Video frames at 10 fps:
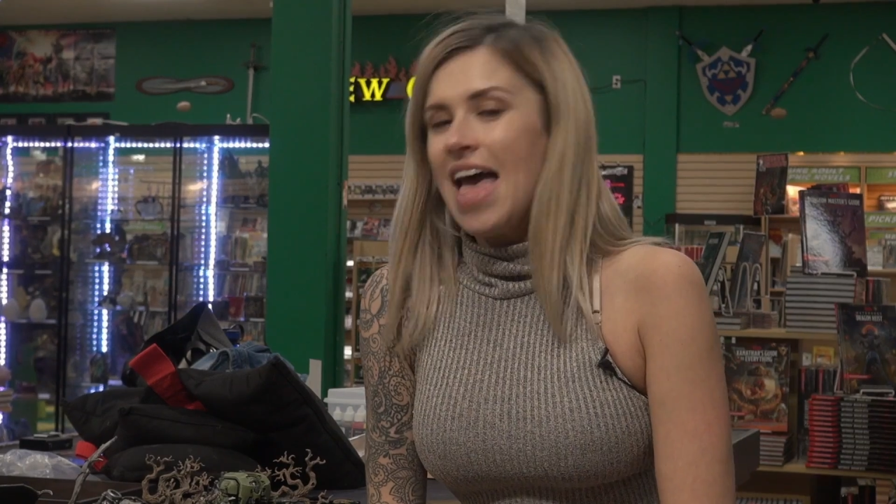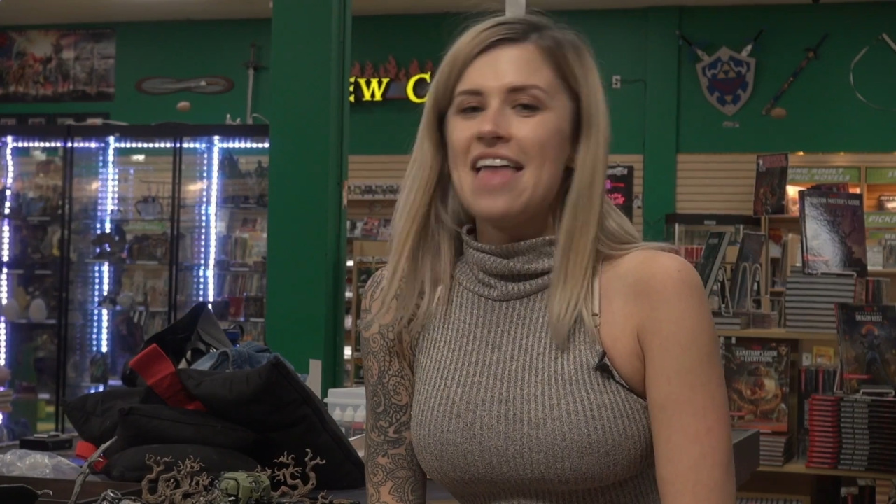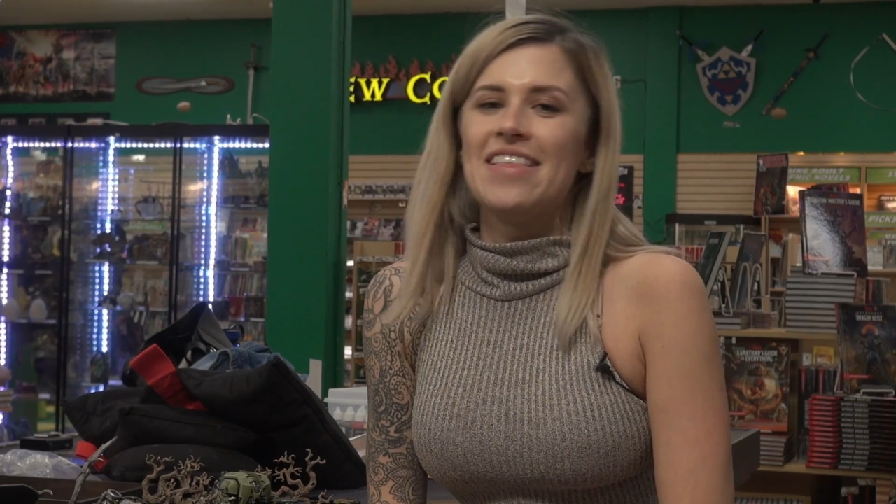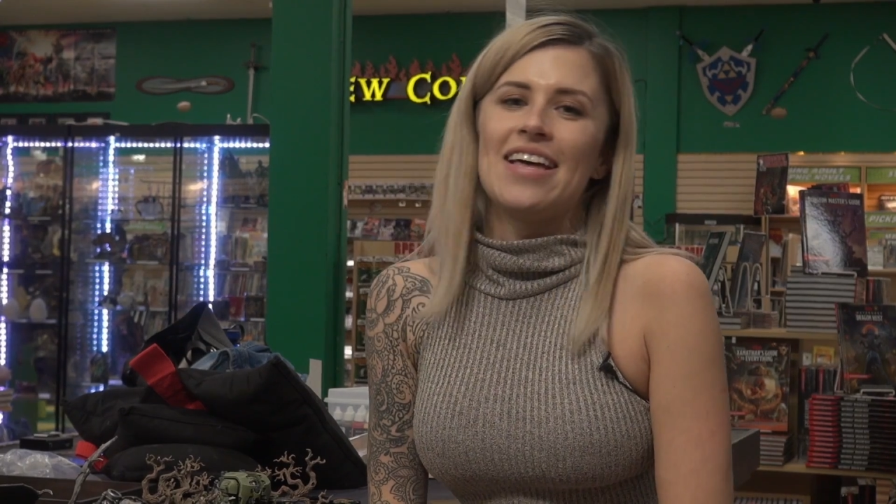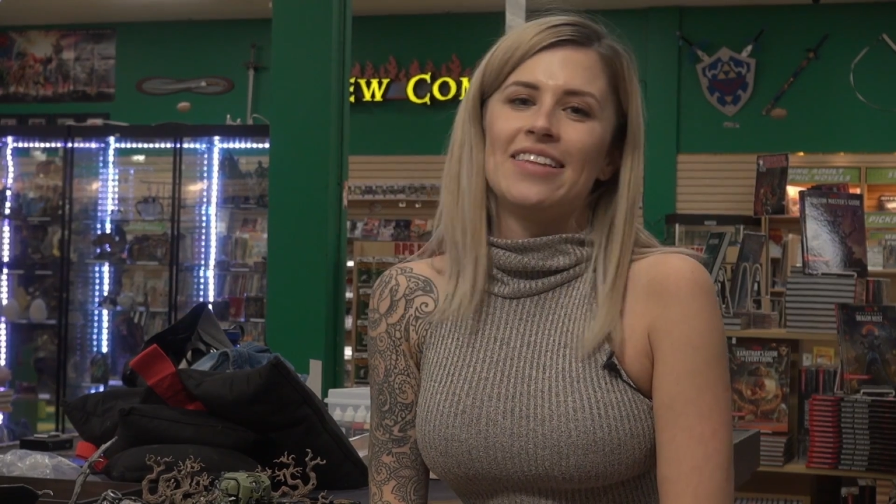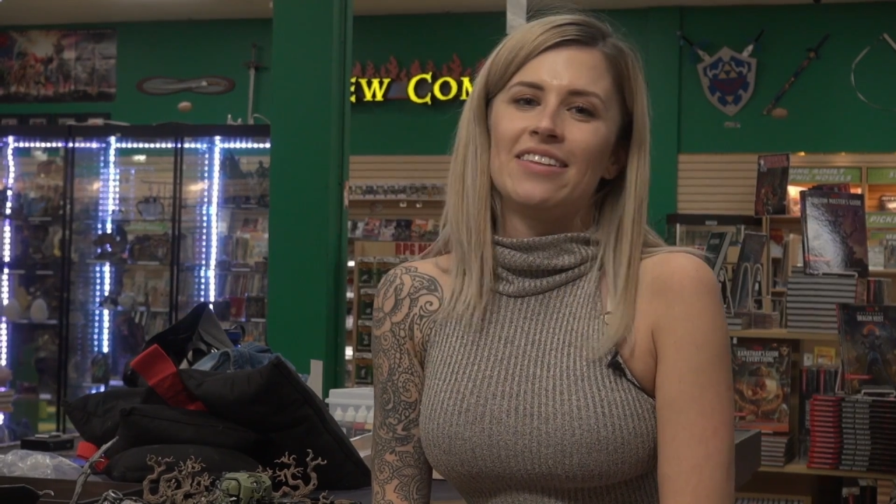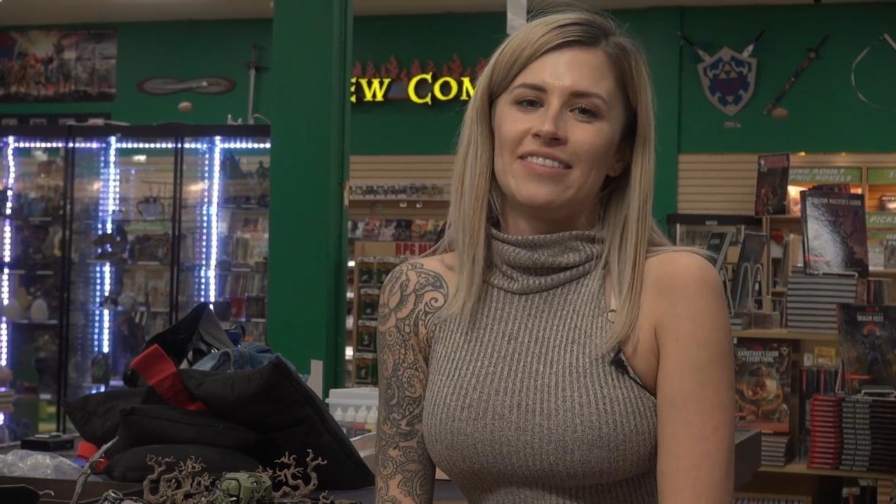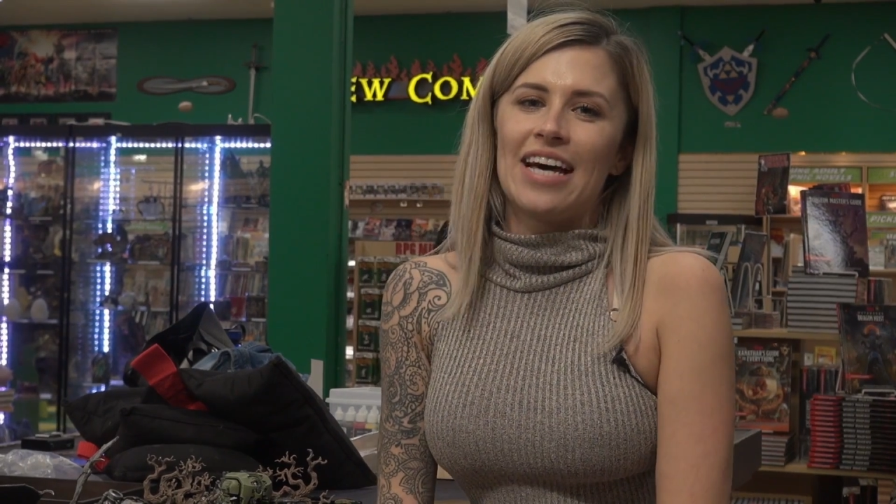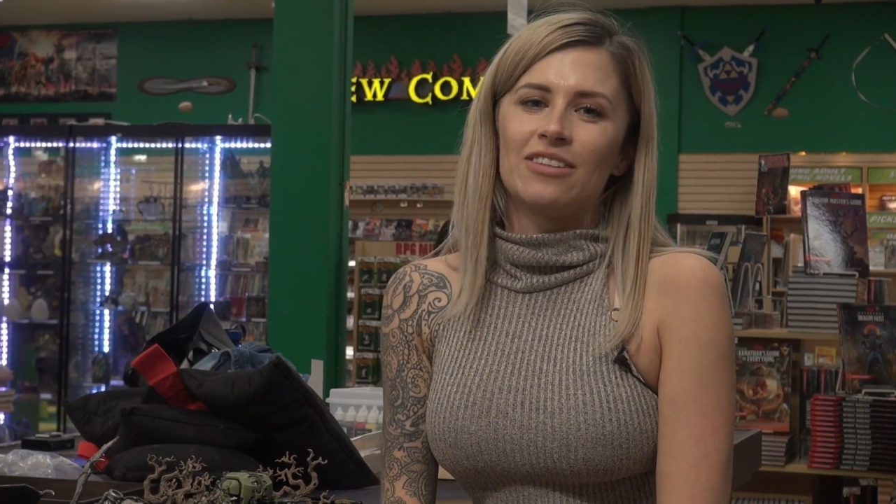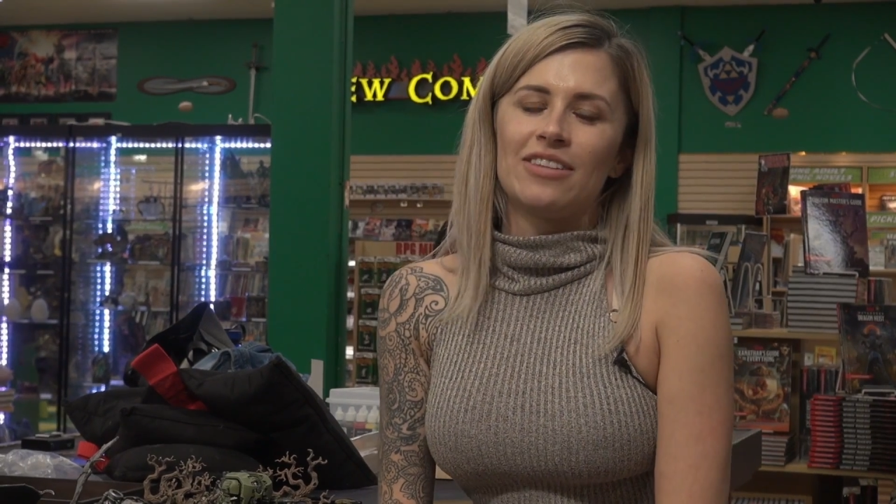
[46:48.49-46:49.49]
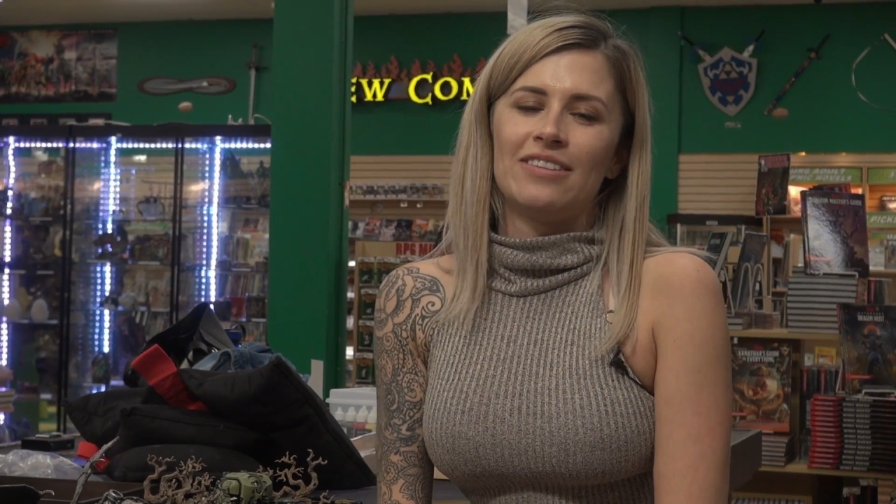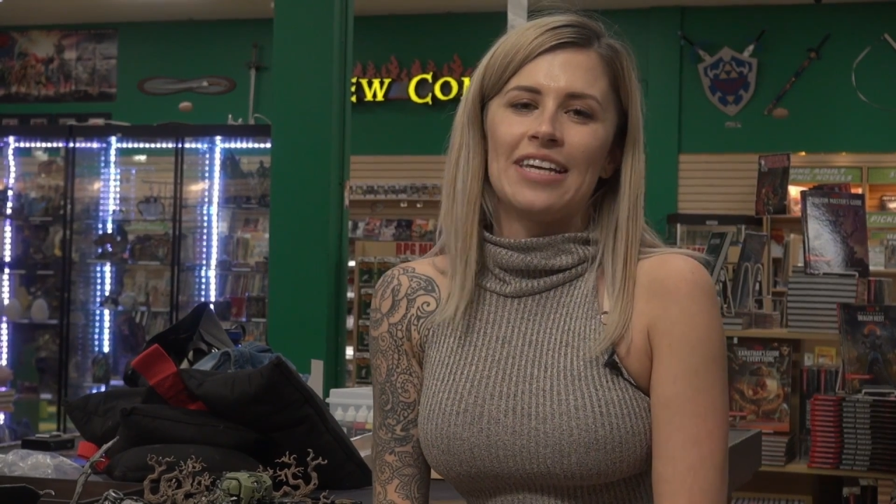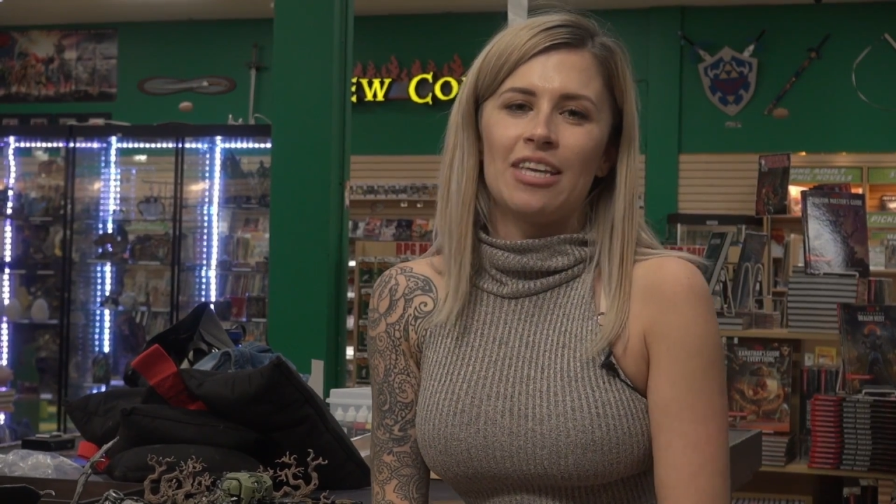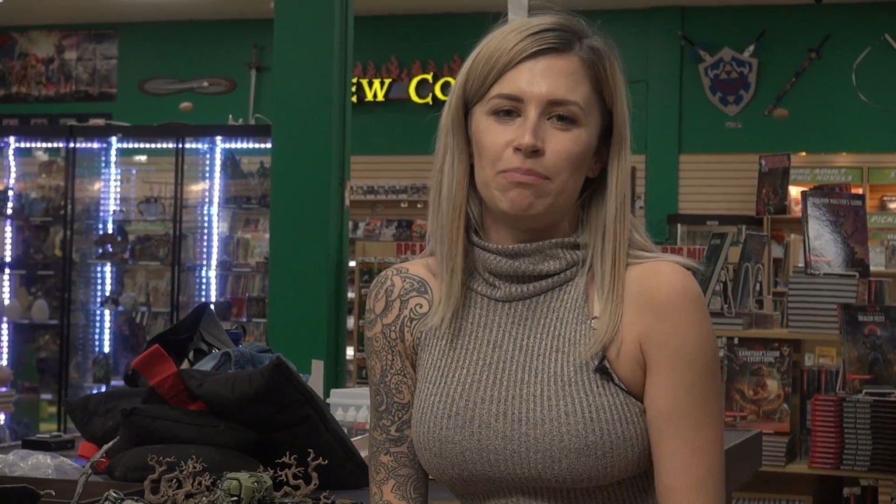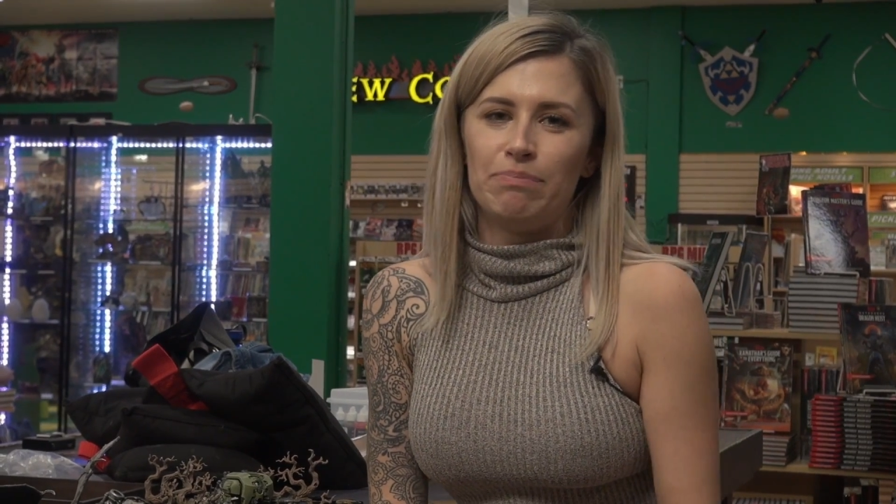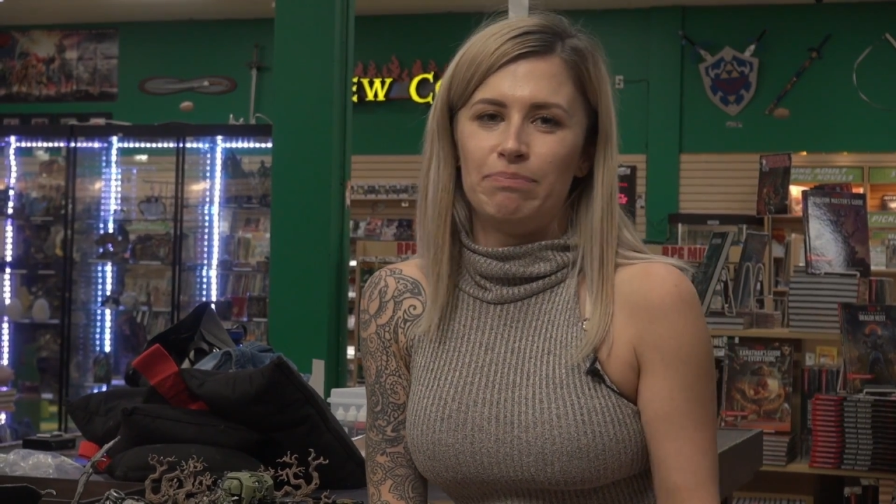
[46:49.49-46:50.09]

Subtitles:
And then that lucky